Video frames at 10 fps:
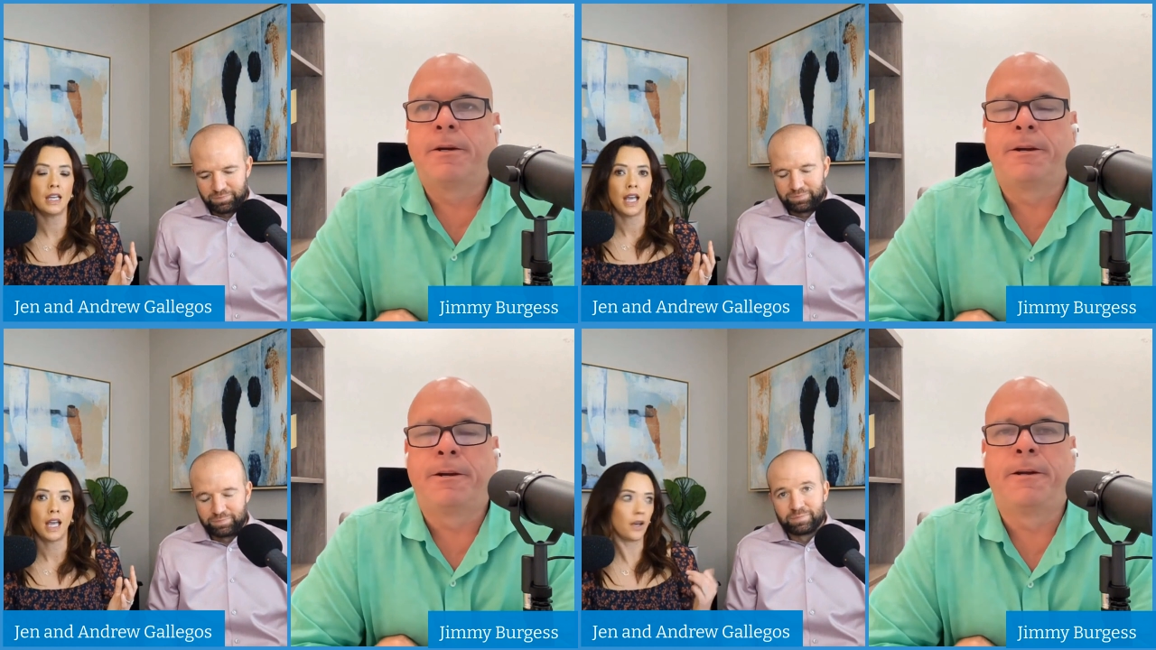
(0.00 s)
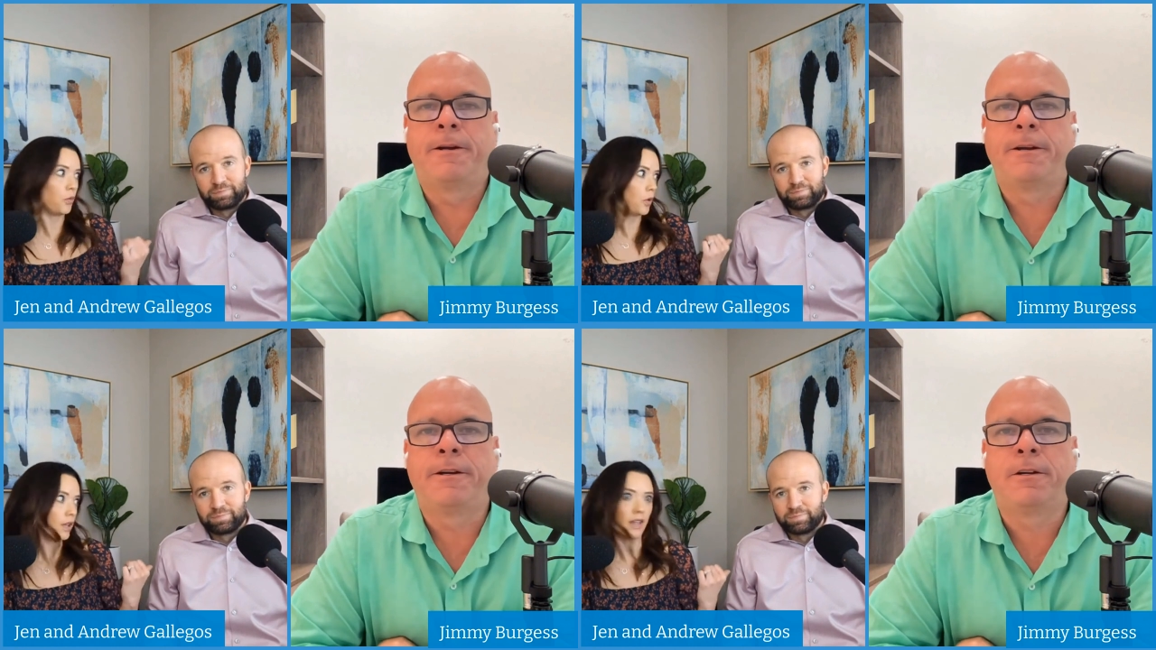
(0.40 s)
Speaker 1: And
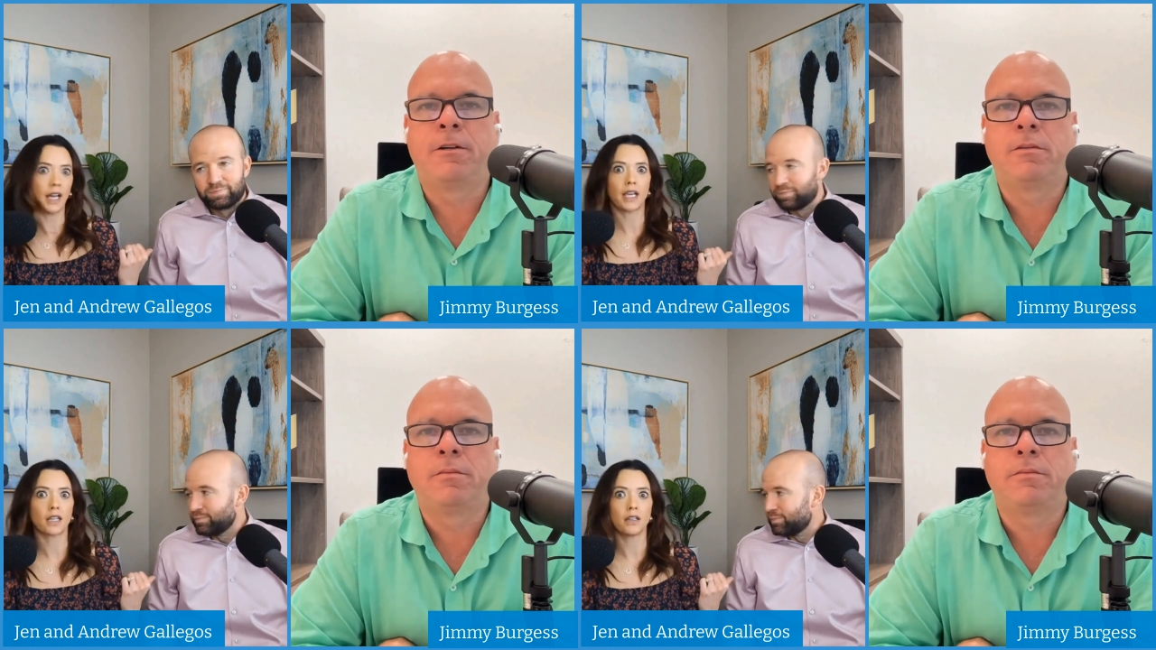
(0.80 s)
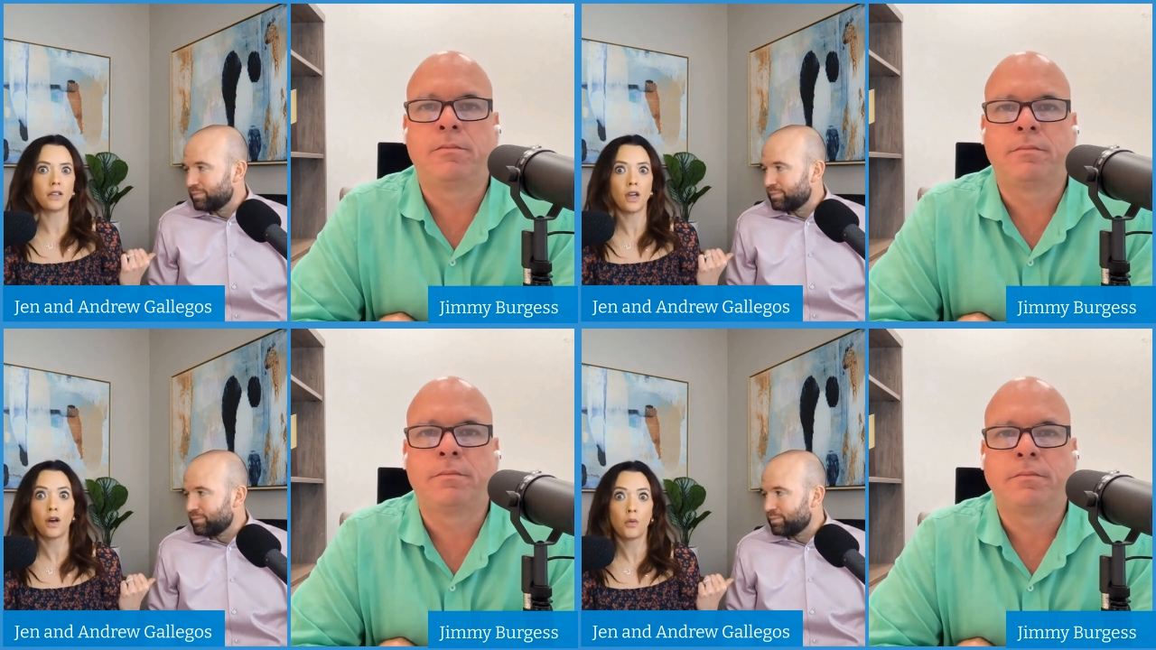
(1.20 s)
we're like,
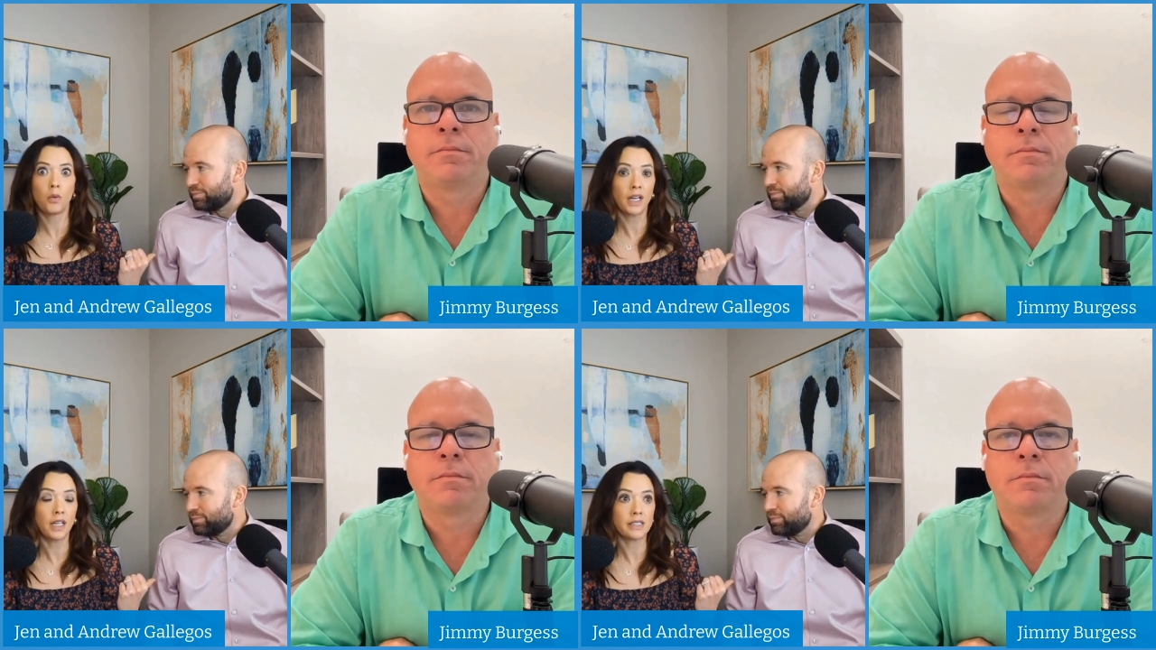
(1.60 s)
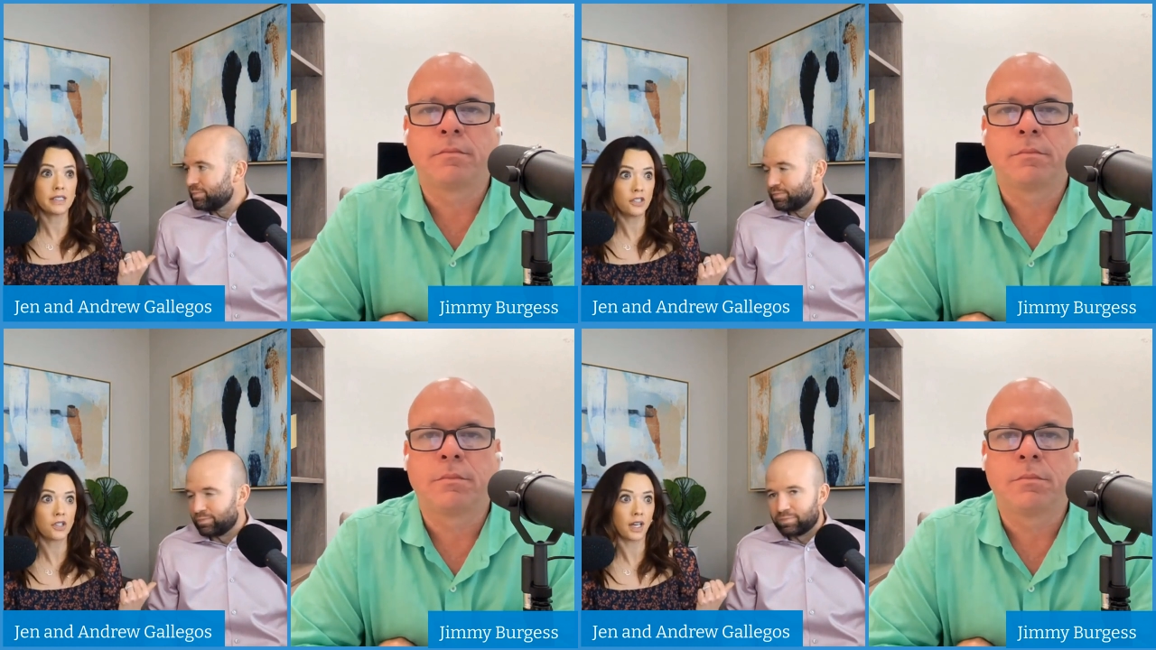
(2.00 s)
no, we're gonna
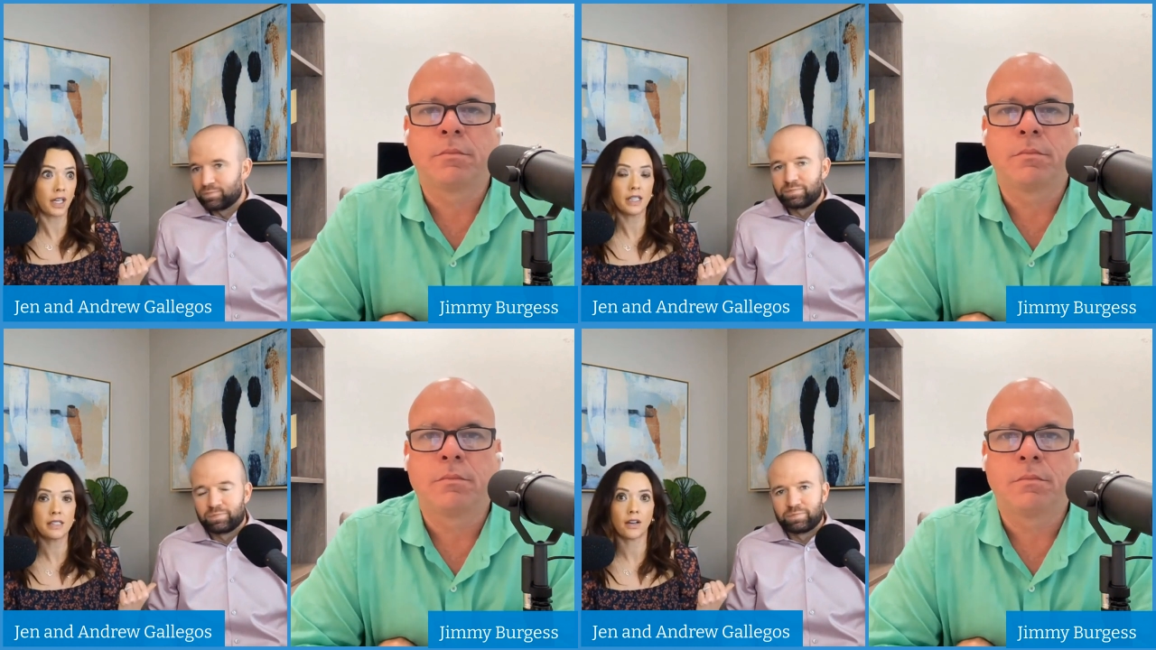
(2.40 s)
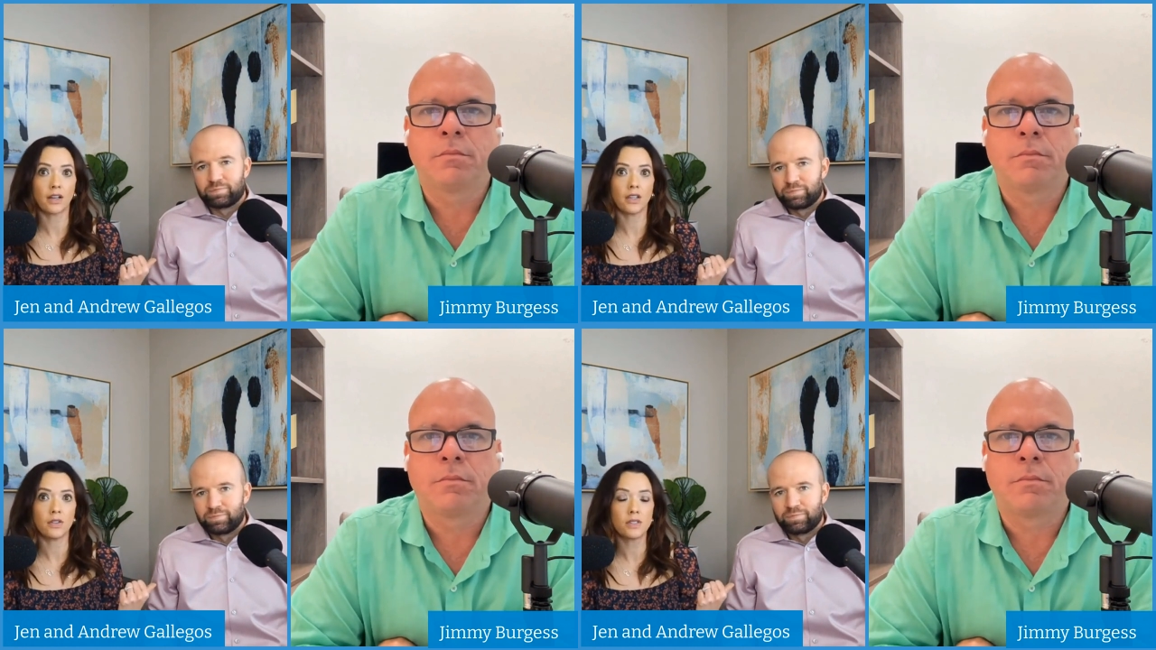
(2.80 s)
teach our kids how to
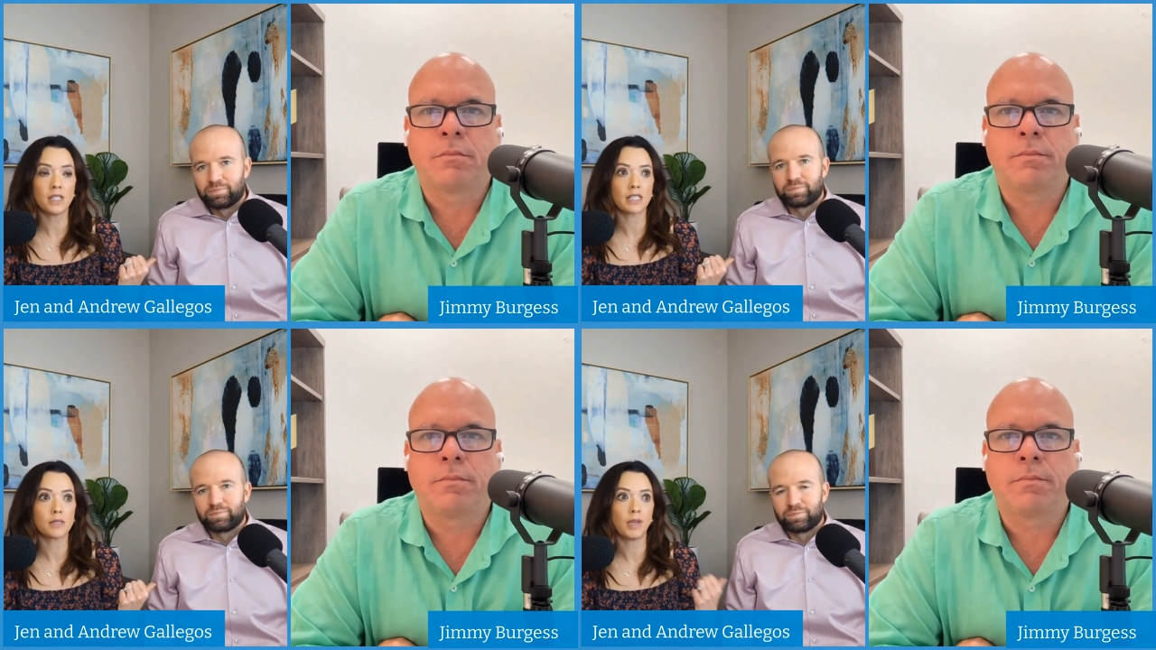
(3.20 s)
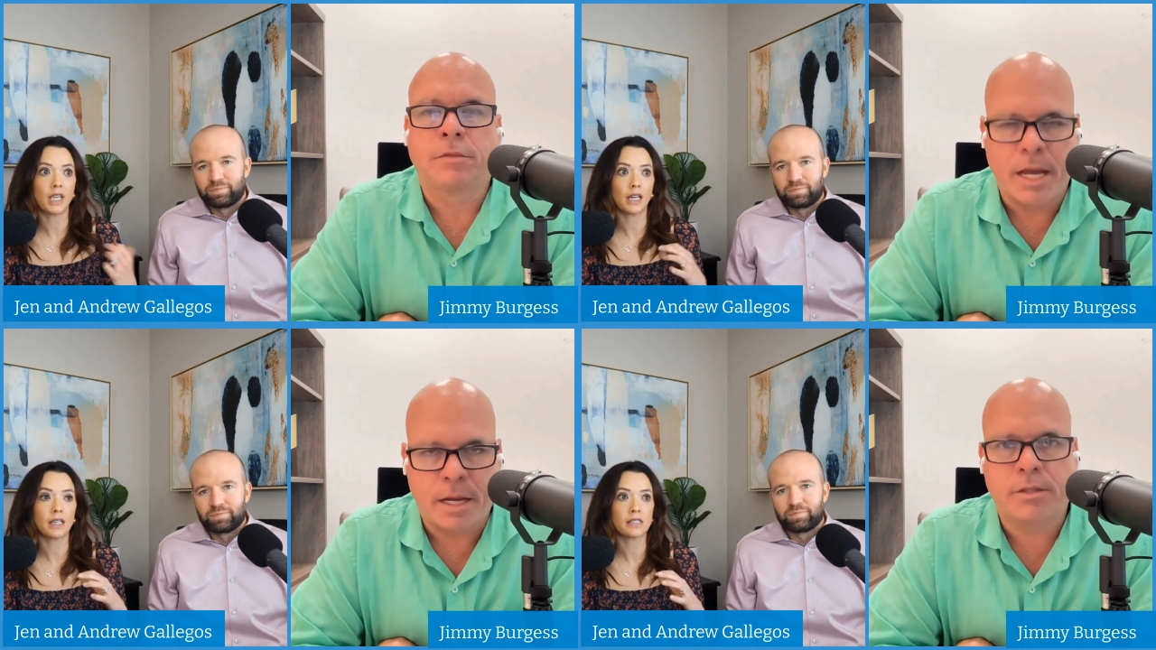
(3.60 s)
use this because
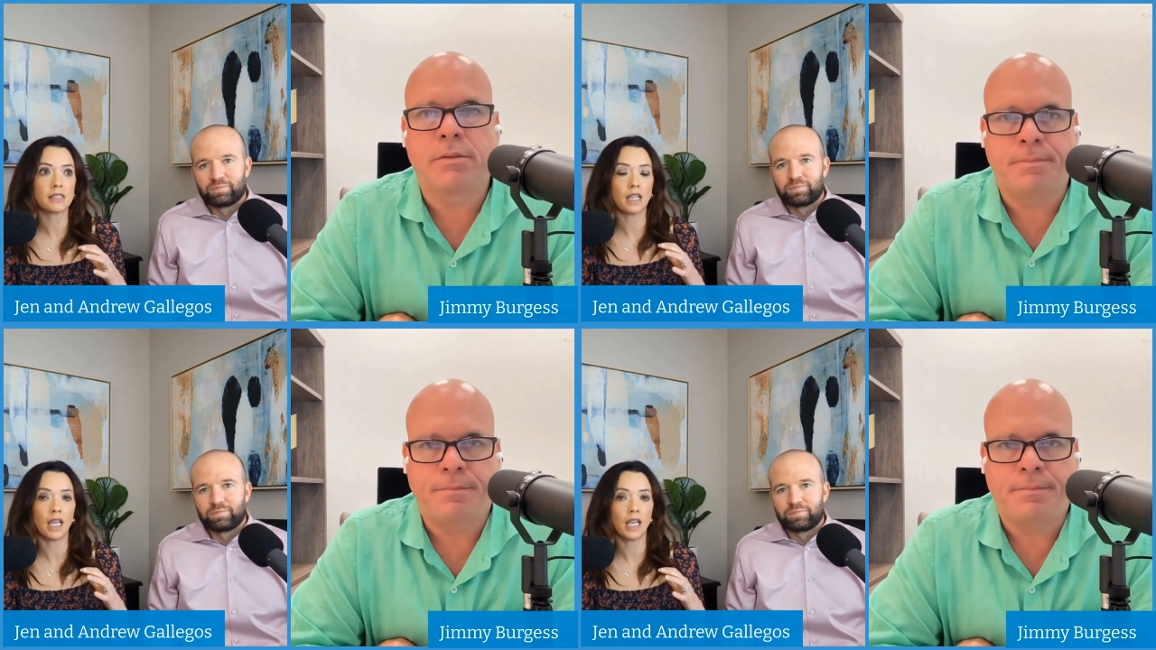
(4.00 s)
yes.